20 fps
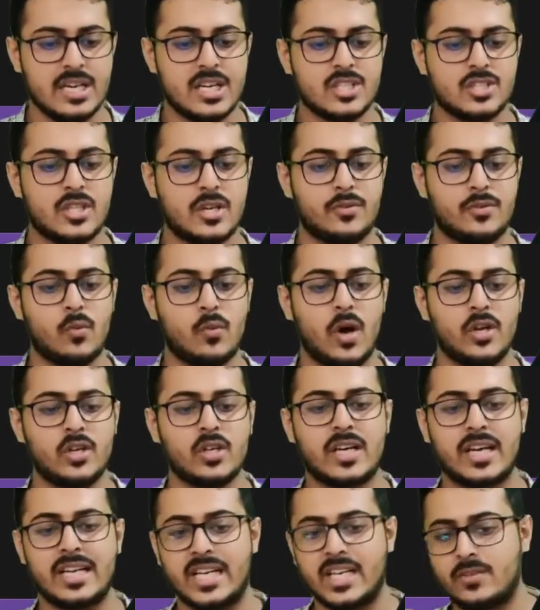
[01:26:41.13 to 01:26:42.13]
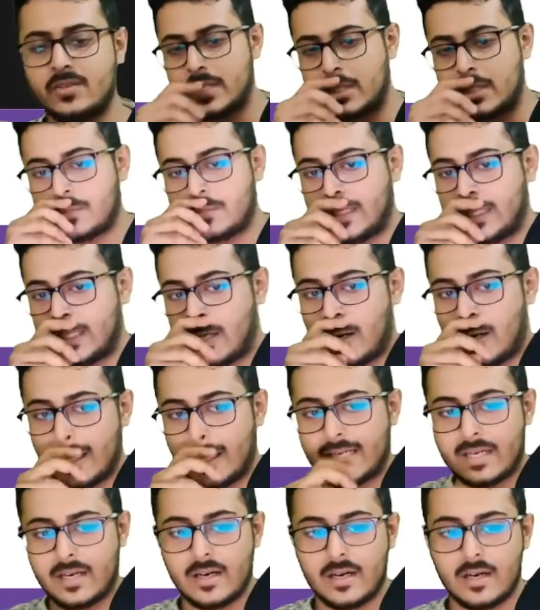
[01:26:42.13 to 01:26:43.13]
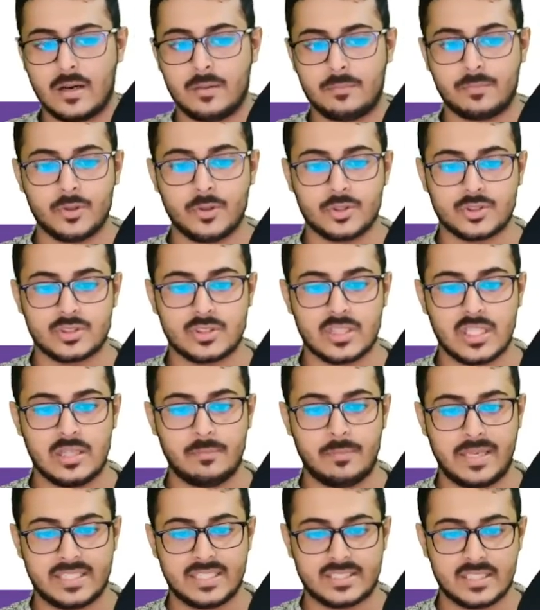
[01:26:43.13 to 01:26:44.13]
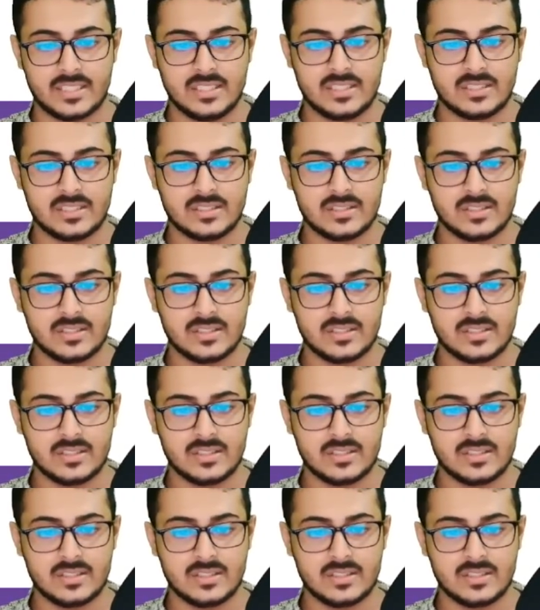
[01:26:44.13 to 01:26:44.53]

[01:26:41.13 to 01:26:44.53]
So if you want to connect me on a personal basis,